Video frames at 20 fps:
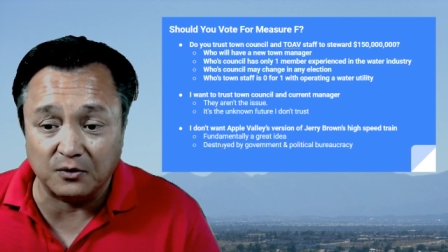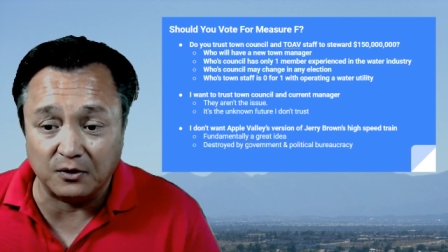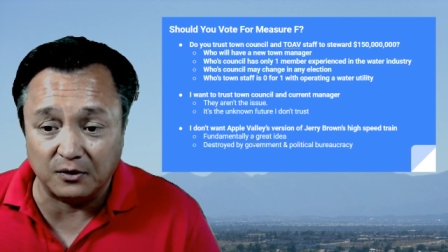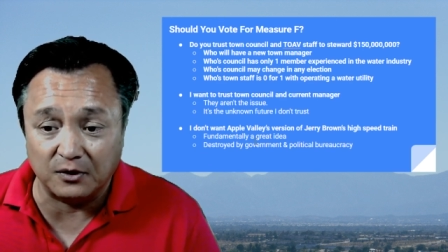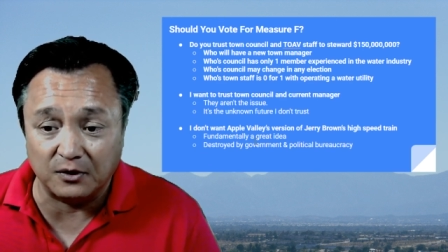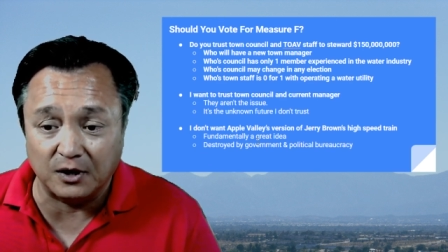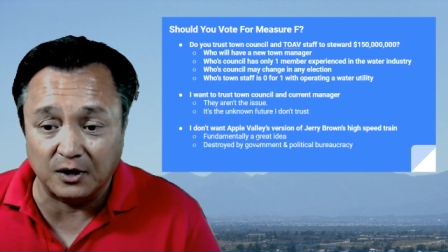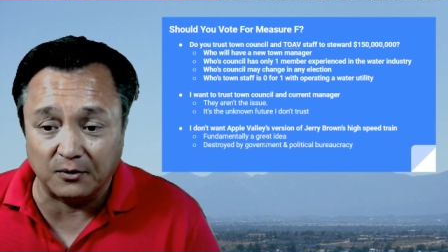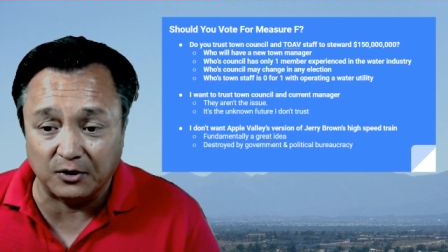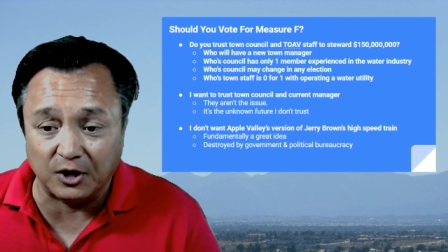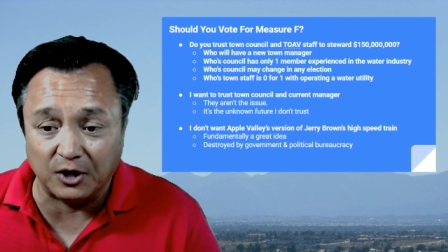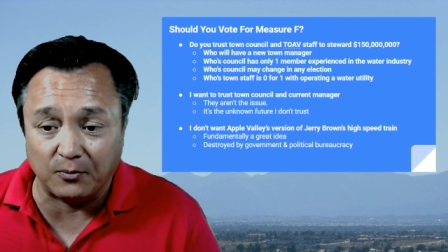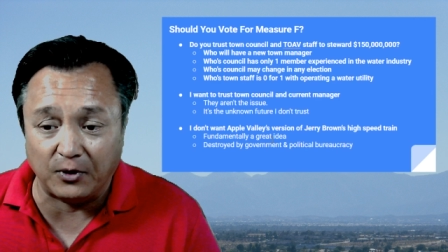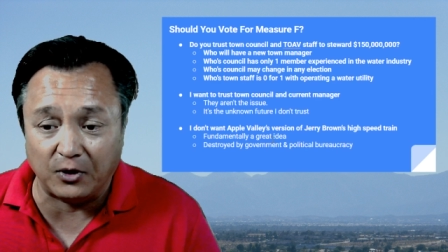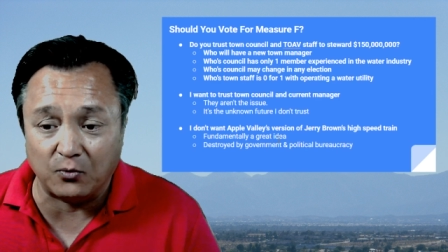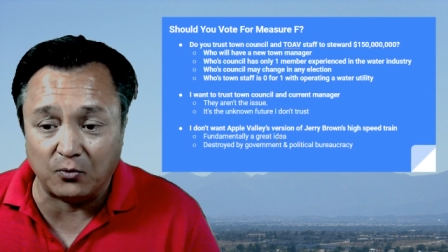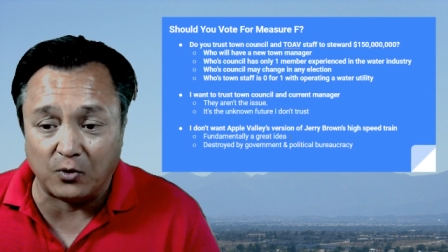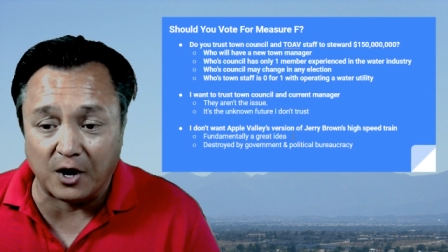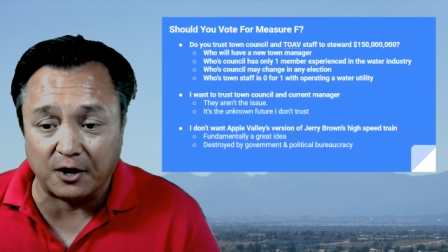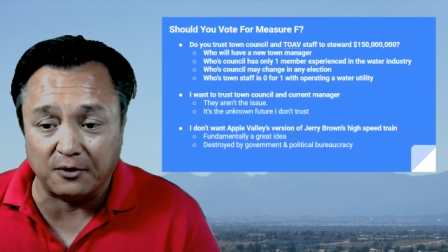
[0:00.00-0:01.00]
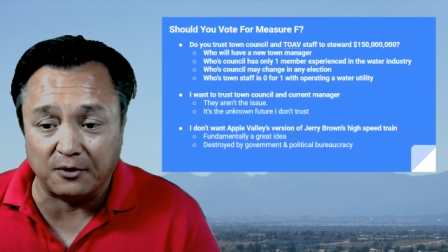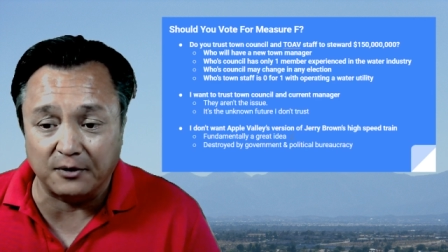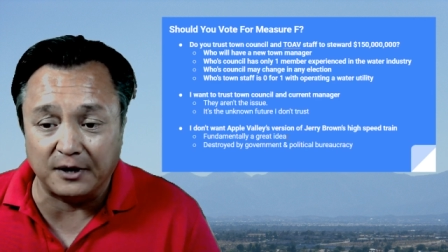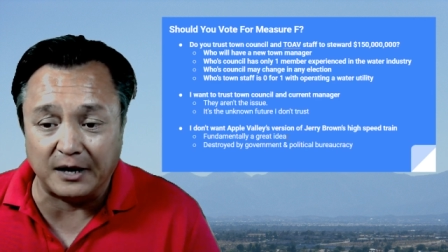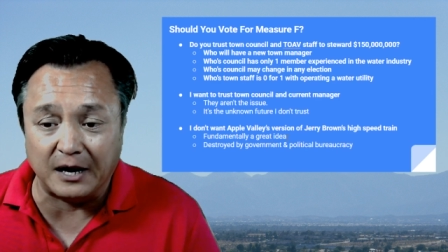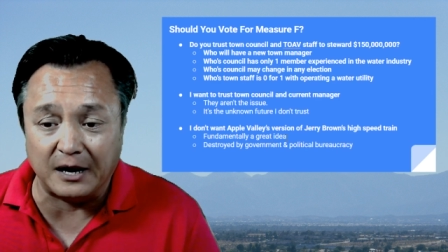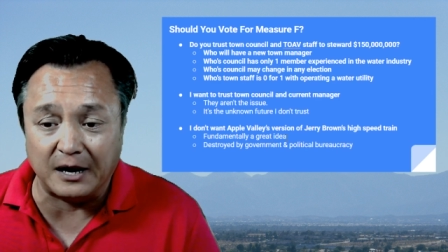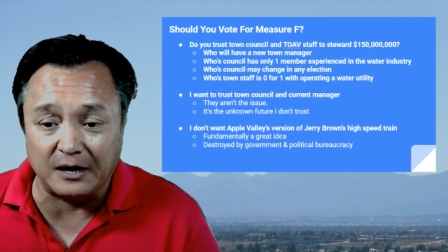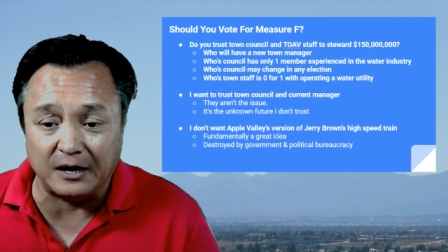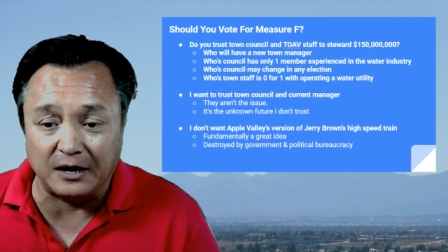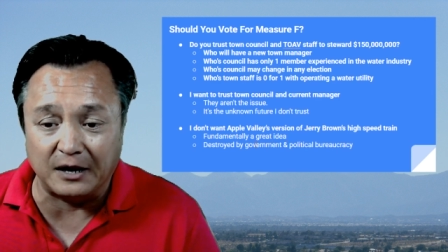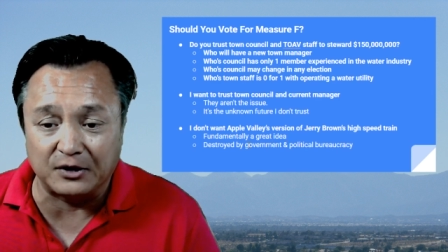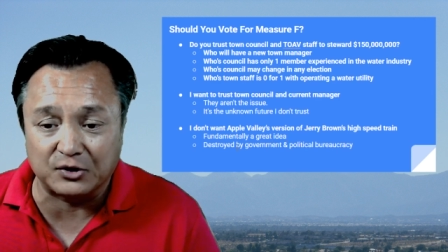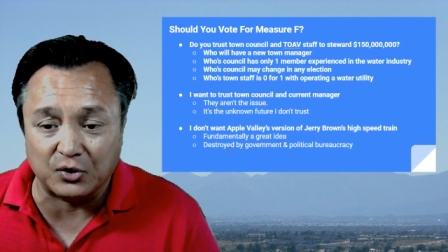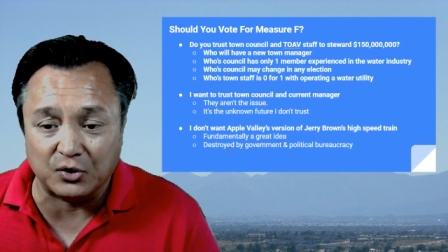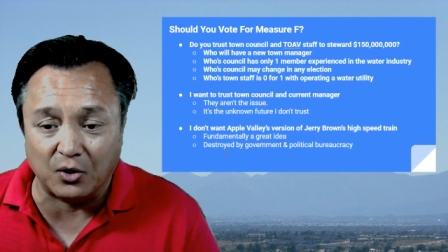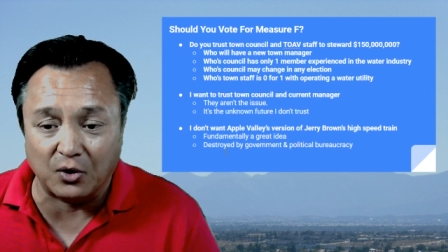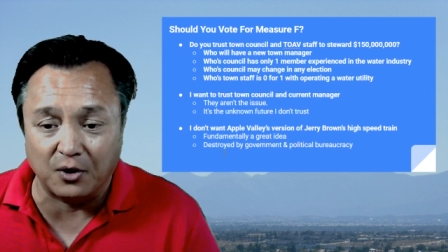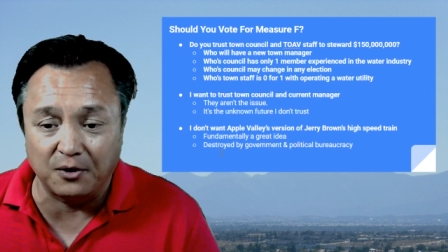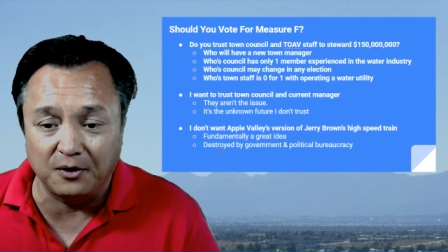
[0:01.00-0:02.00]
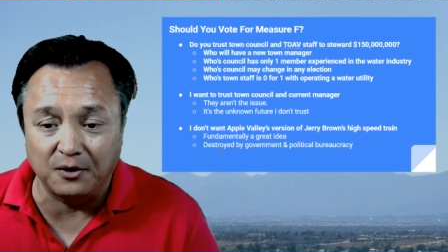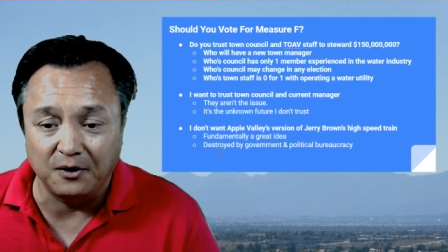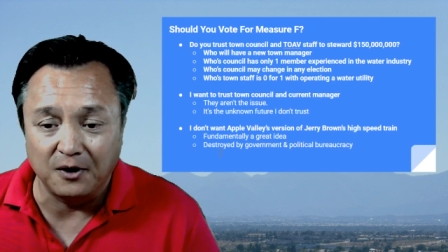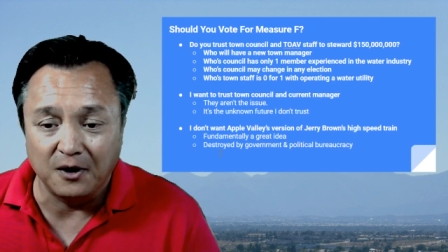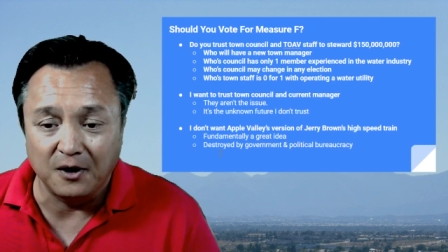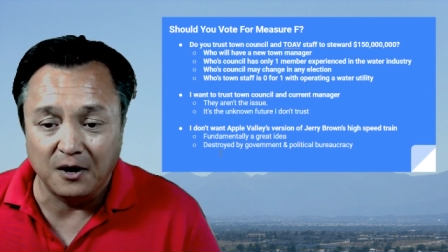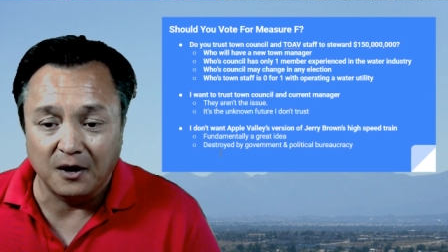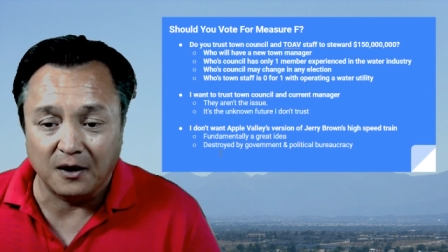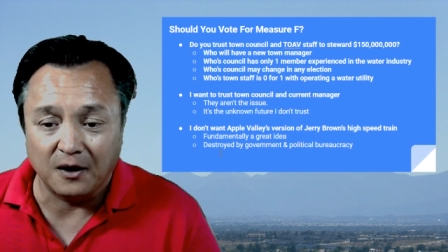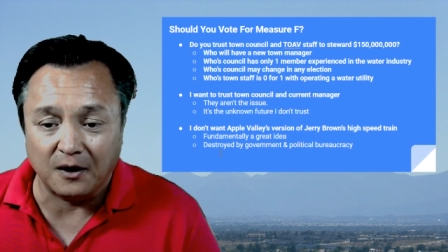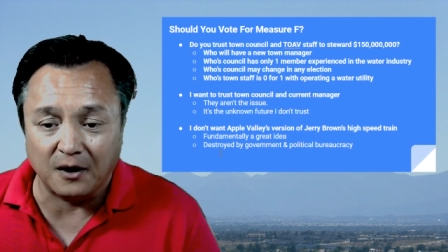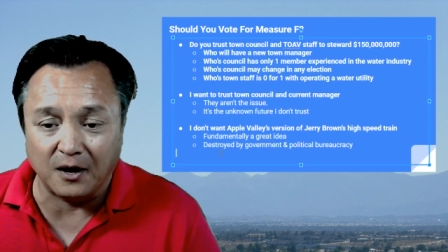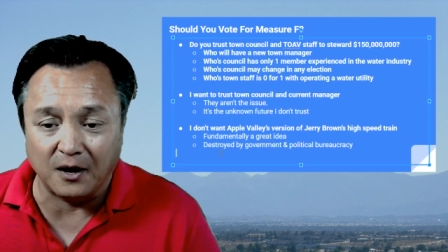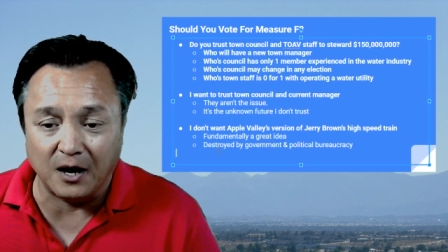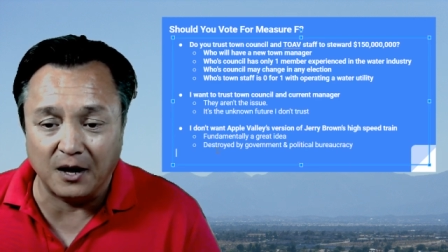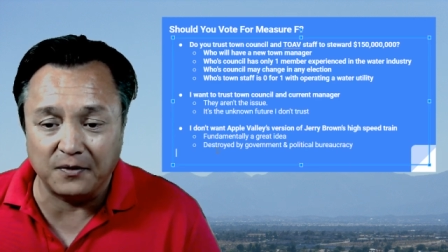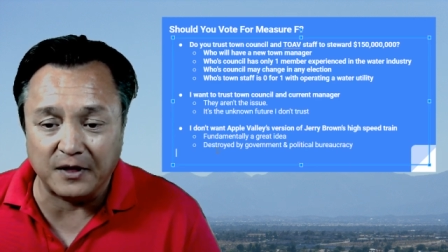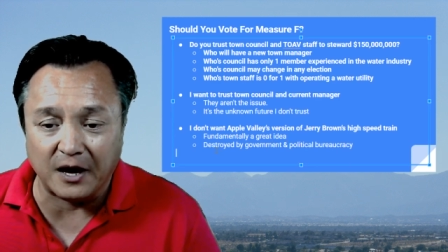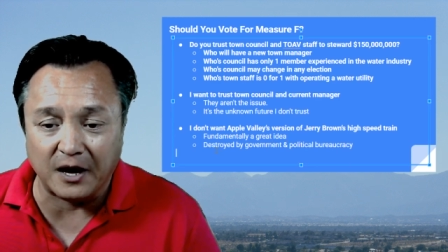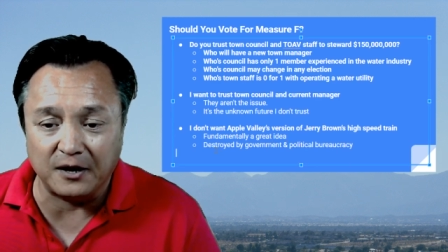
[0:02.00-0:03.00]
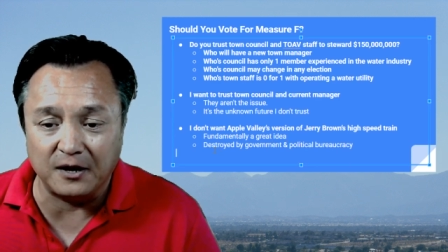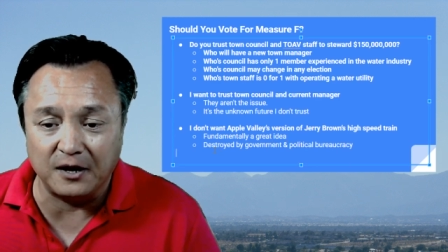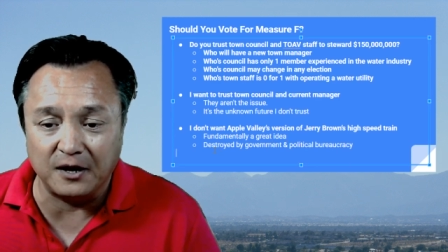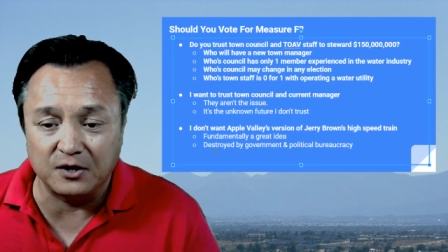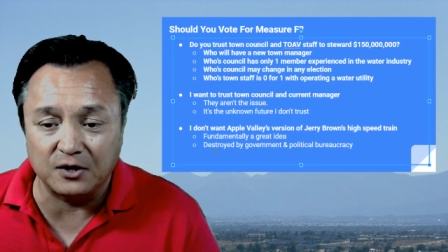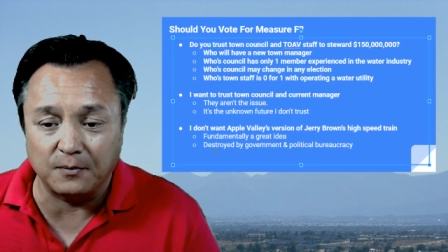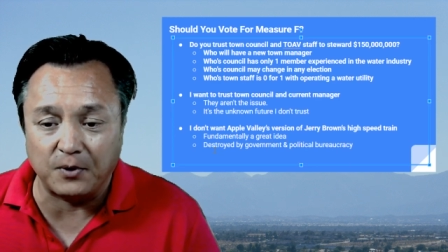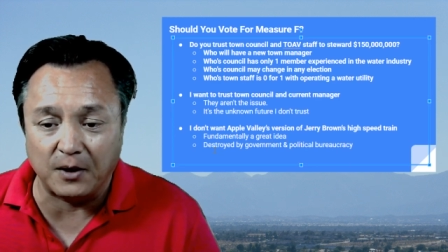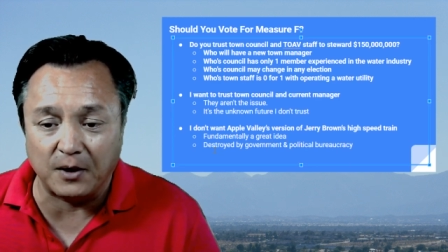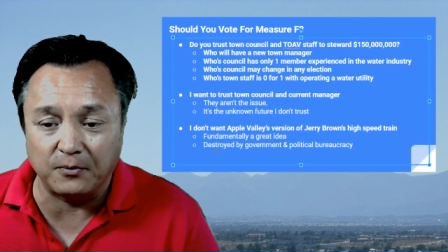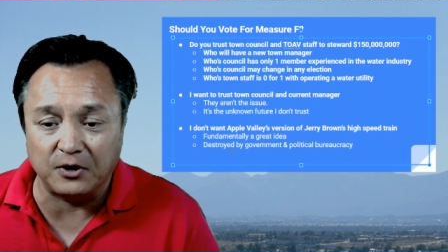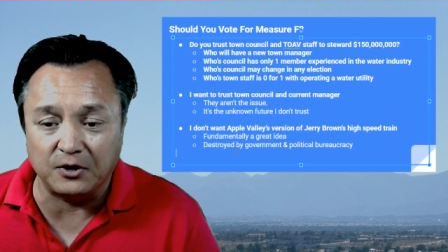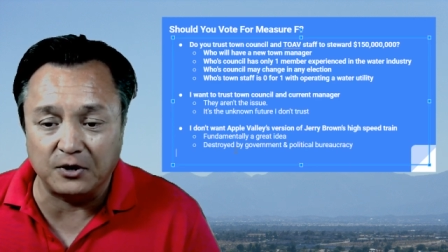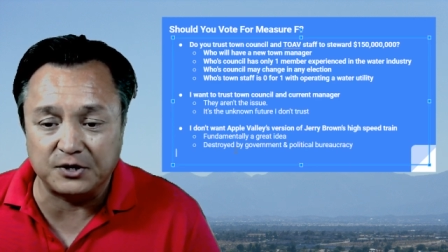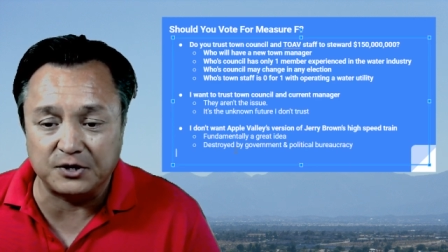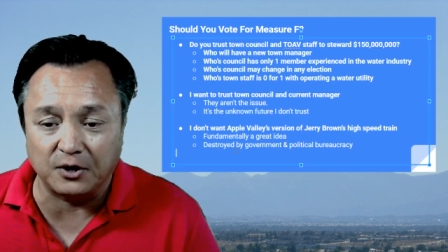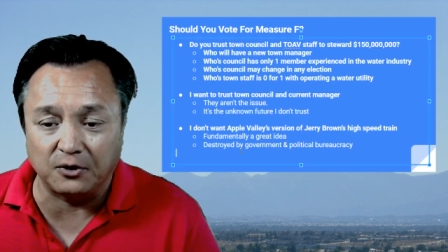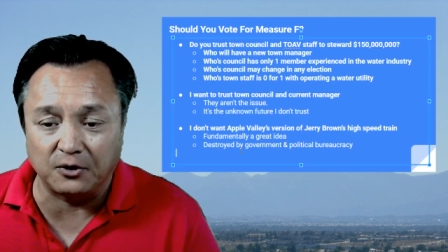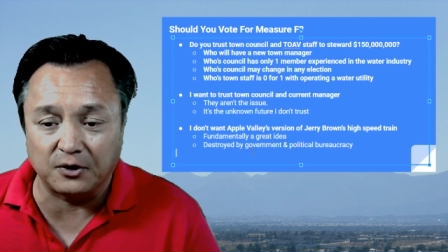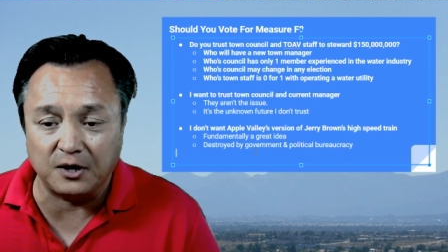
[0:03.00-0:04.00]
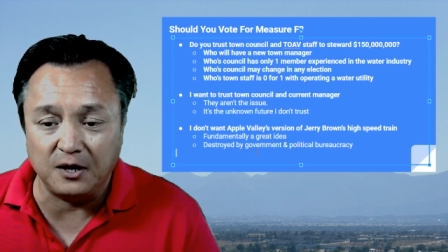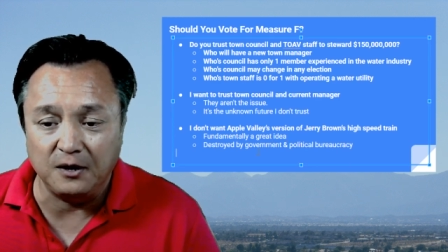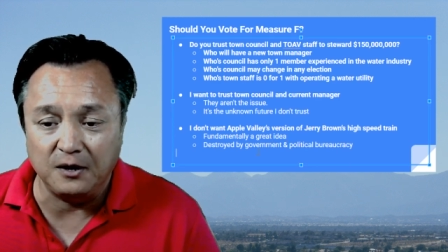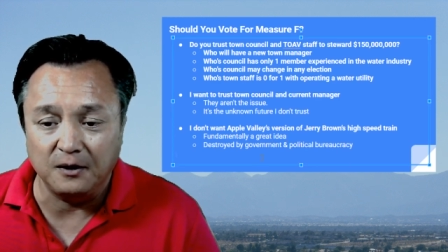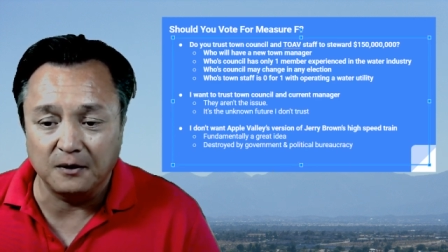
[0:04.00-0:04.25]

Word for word: Liberty Water, and and turn uh, that into a public utility.